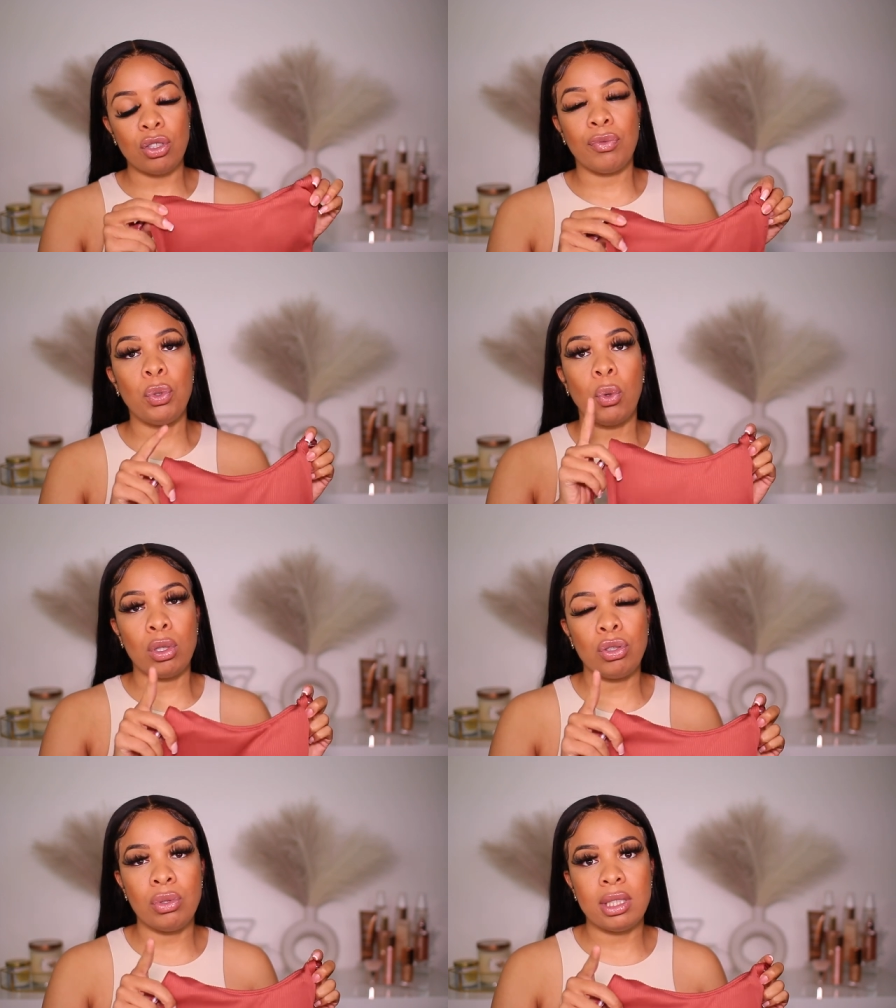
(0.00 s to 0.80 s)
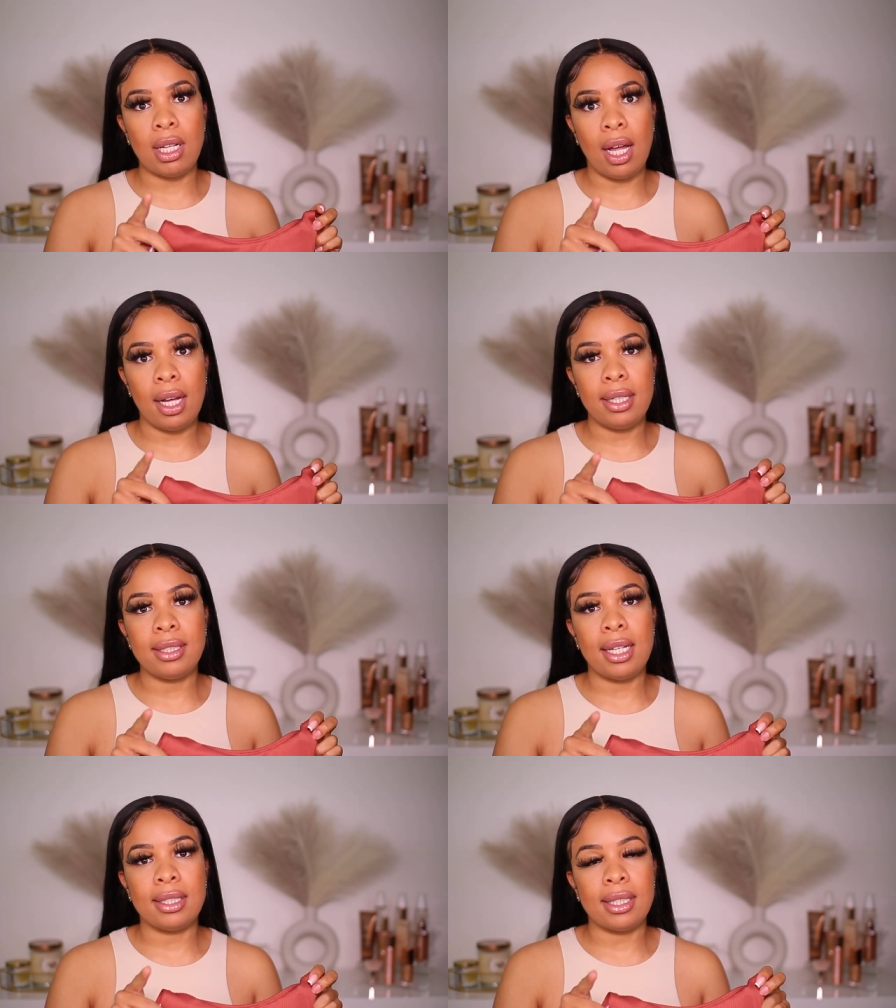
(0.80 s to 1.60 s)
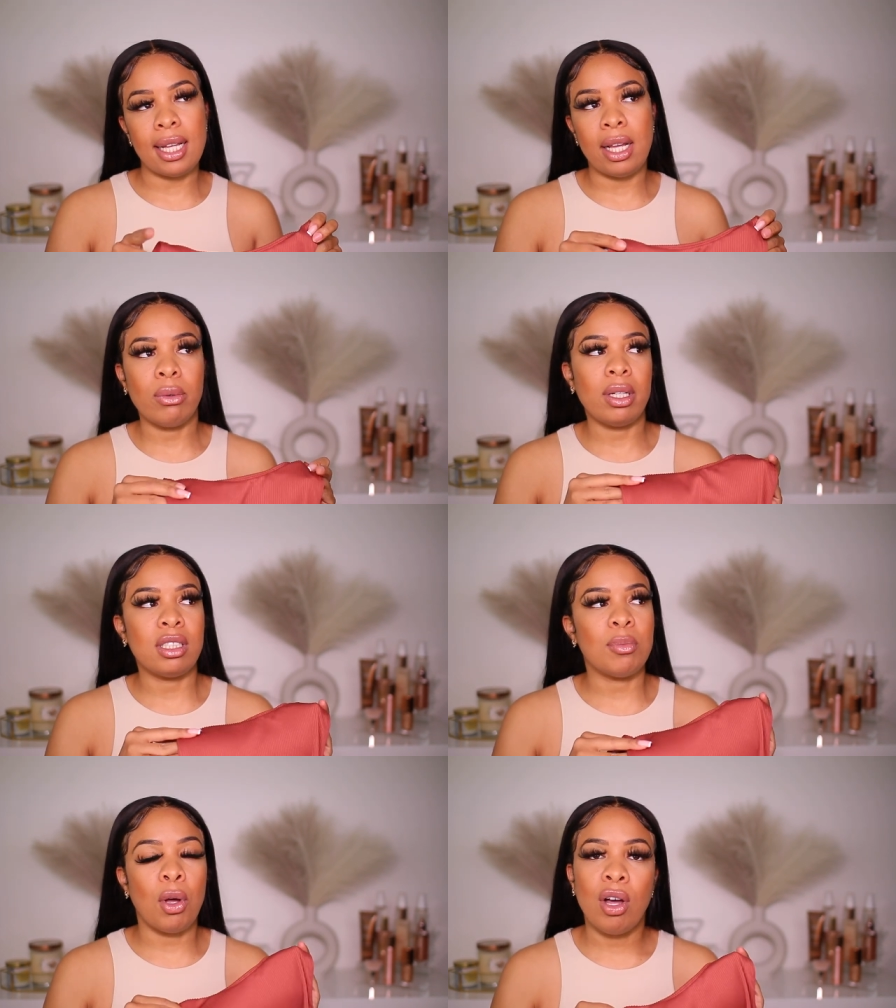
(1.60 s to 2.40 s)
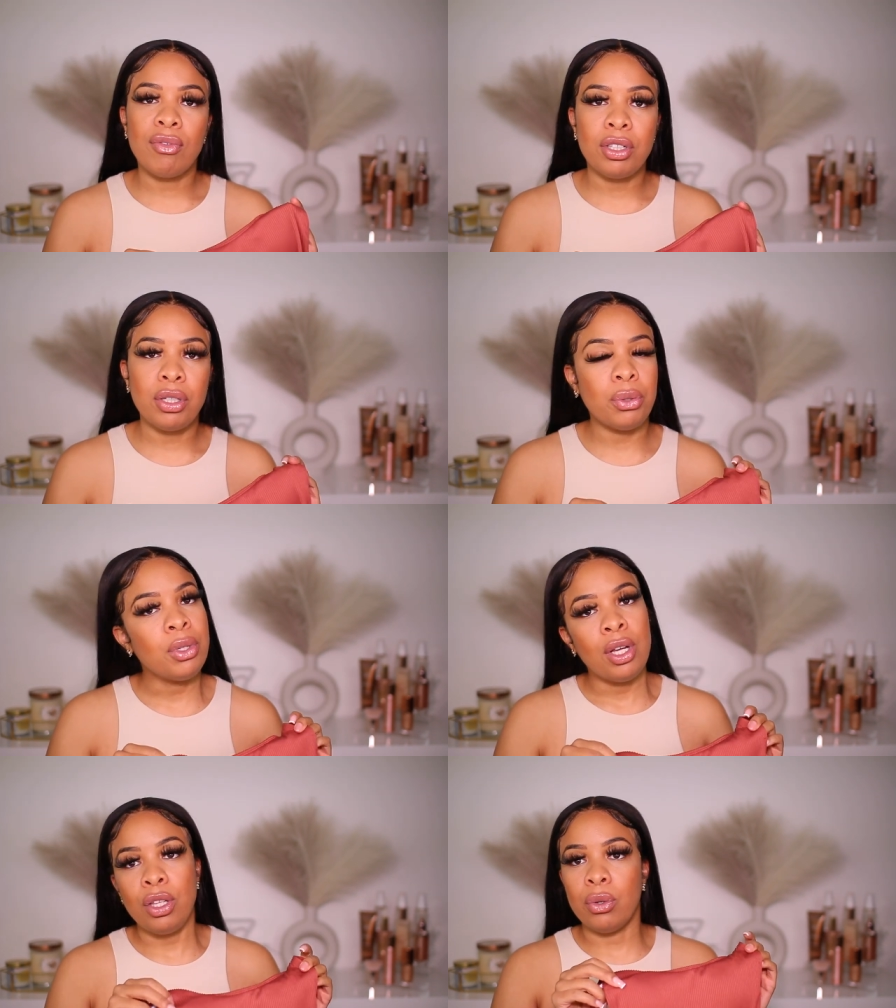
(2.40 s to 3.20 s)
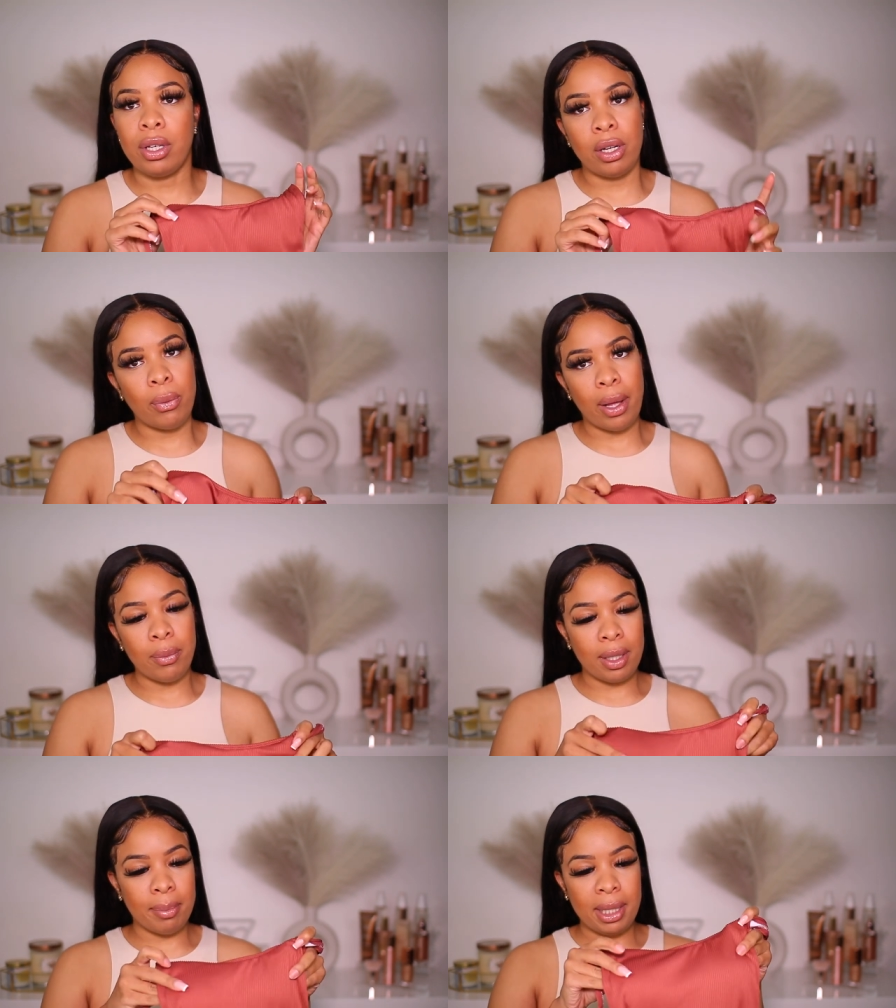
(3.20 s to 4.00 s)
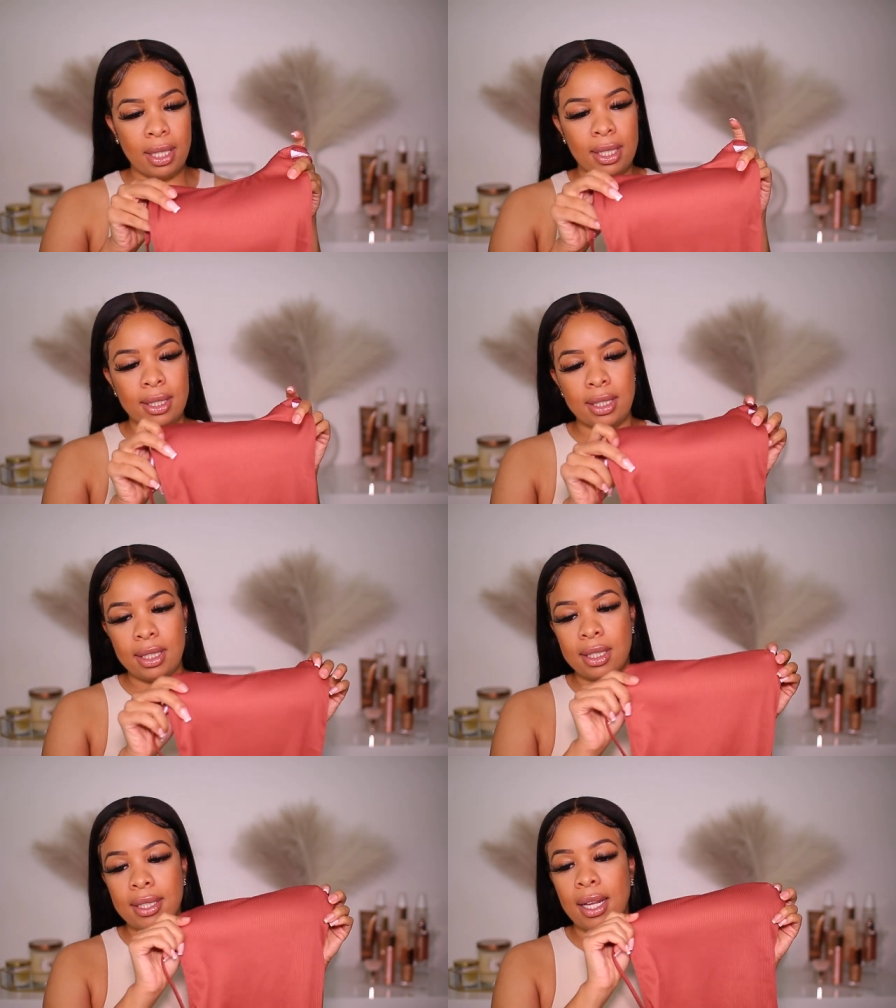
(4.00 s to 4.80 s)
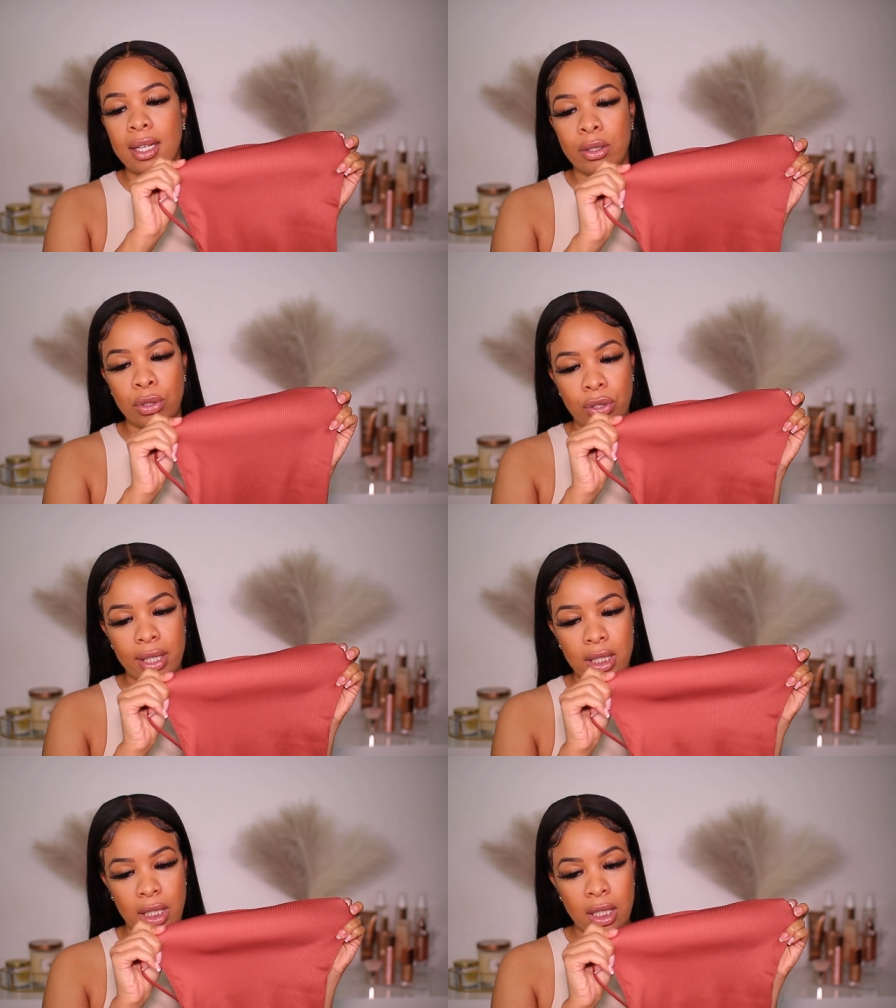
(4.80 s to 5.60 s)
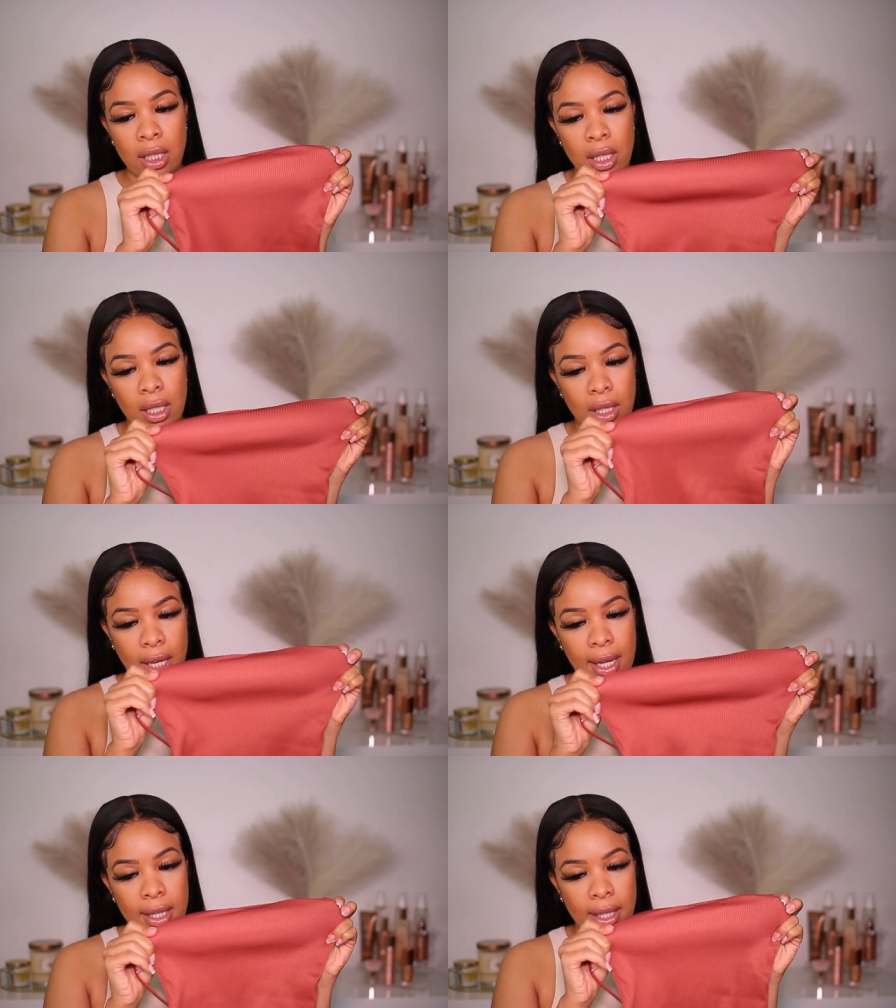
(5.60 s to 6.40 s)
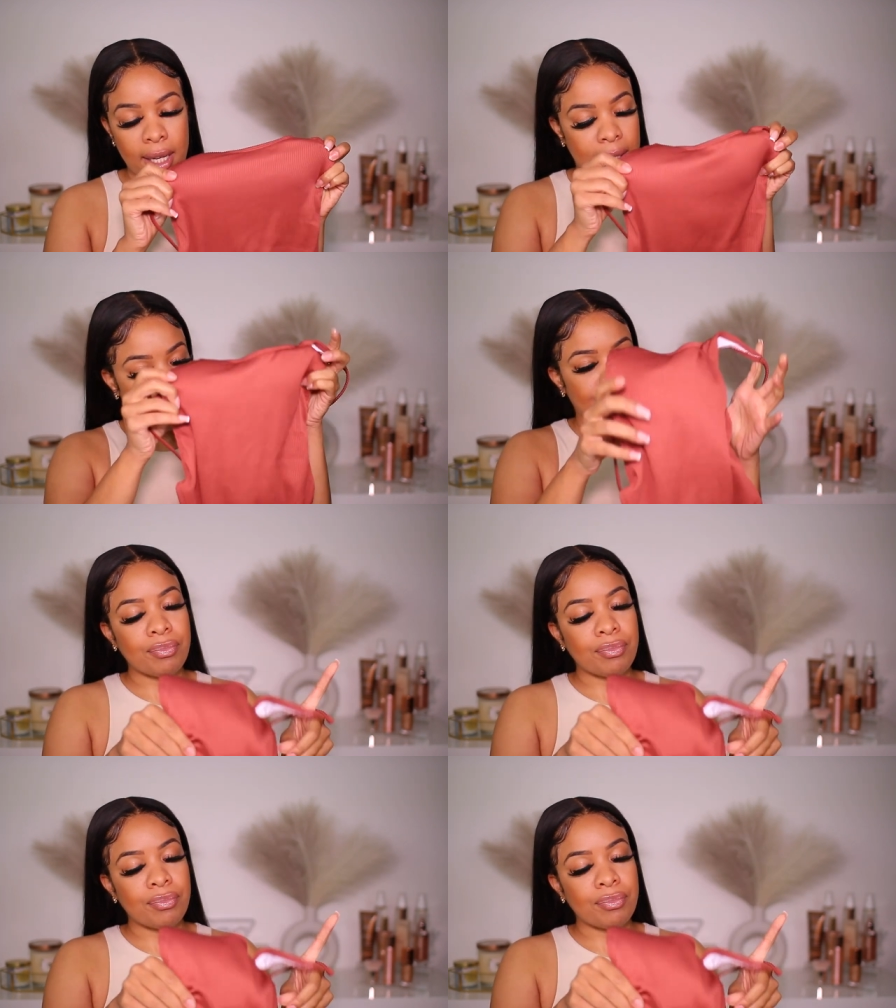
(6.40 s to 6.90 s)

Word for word: So if you order true to size and say they run small for you, you'll get away with it because this is a little stretchy. Okay, like